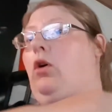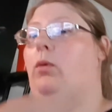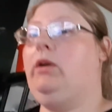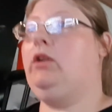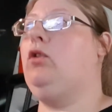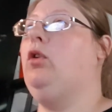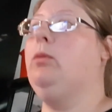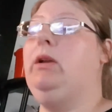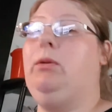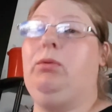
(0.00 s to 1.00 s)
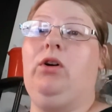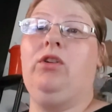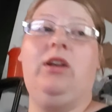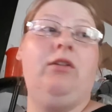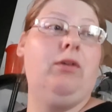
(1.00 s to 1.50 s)
over in the corner with it
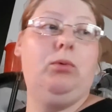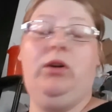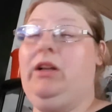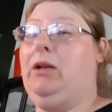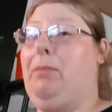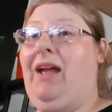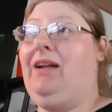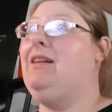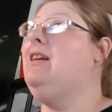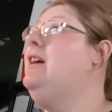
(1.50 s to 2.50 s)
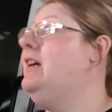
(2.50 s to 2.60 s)
because if I put it in the bag,